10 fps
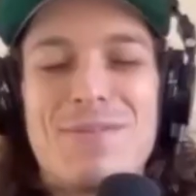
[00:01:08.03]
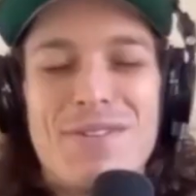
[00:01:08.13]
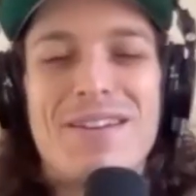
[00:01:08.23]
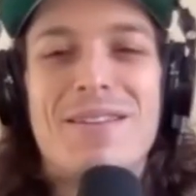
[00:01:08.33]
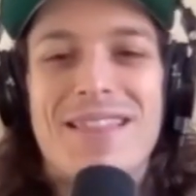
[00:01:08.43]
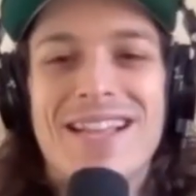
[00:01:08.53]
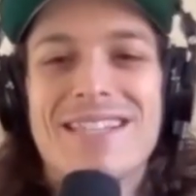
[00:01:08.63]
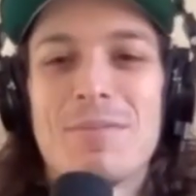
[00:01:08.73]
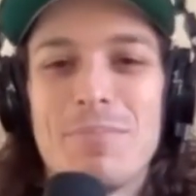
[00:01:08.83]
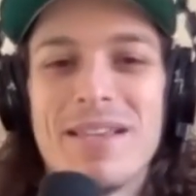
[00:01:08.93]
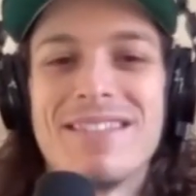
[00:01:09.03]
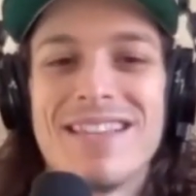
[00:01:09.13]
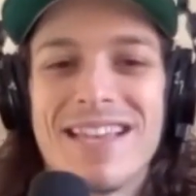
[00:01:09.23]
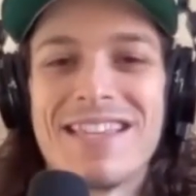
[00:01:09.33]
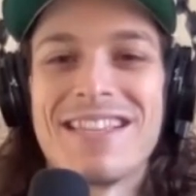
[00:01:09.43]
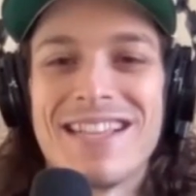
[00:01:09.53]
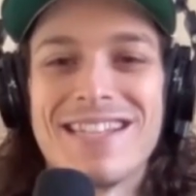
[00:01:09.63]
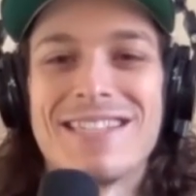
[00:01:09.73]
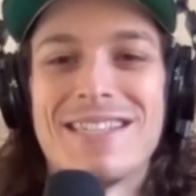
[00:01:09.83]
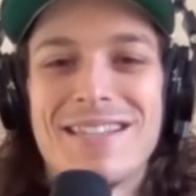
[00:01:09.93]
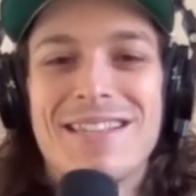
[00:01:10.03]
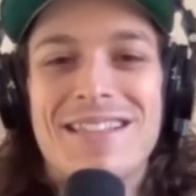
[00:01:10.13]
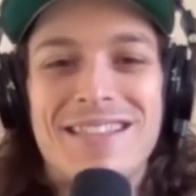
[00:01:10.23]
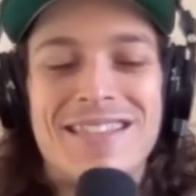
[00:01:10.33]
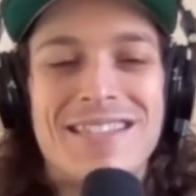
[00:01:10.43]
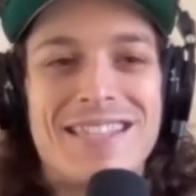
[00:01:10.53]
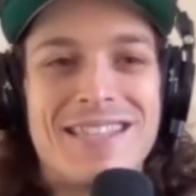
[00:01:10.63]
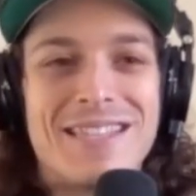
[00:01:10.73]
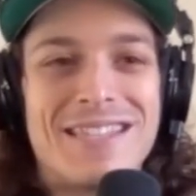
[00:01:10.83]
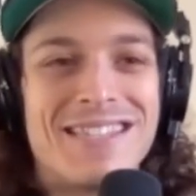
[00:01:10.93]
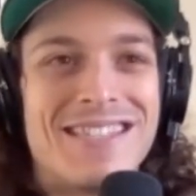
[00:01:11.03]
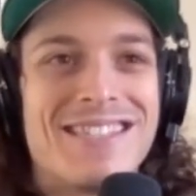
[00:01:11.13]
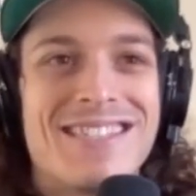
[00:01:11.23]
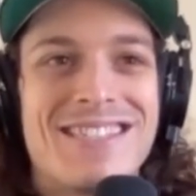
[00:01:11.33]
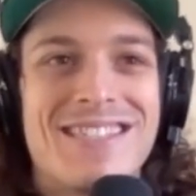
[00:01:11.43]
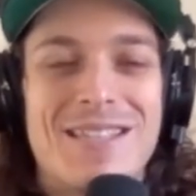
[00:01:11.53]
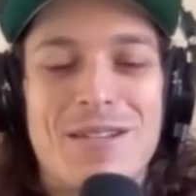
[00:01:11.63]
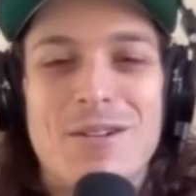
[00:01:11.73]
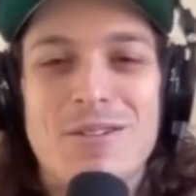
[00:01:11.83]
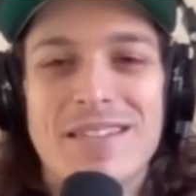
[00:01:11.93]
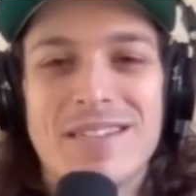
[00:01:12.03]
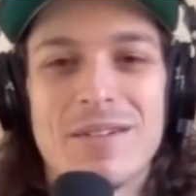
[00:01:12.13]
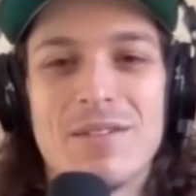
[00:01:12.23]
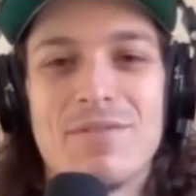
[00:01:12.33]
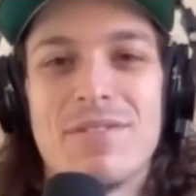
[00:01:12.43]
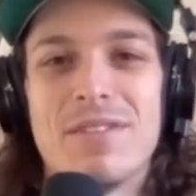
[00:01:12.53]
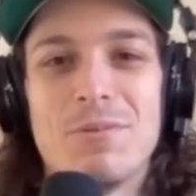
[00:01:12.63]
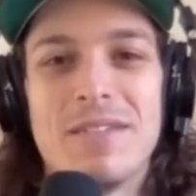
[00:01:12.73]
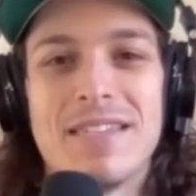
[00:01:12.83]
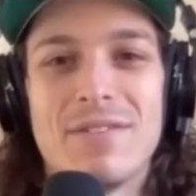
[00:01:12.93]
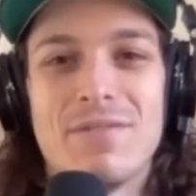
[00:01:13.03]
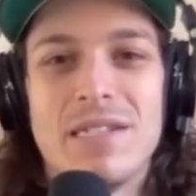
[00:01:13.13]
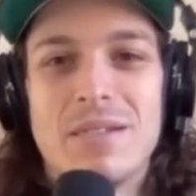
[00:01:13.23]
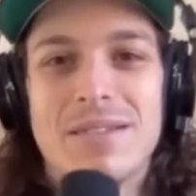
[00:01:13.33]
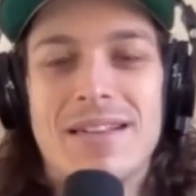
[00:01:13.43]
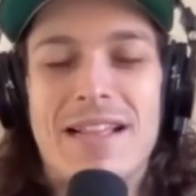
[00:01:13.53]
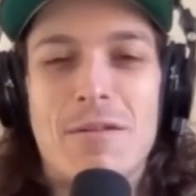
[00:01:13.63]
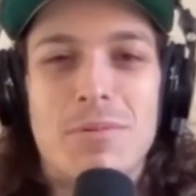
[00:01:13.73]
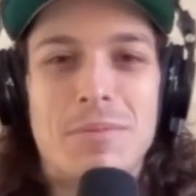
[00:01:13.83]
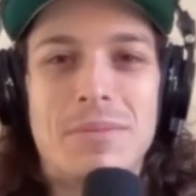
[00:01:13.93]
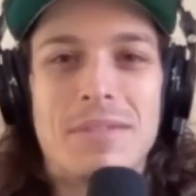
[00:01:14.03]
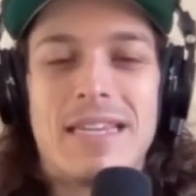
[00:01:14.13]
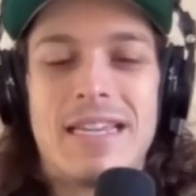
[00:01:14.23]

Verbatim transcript: very. That's basic. I think that's the the the calling card of the Weeknd features on albums.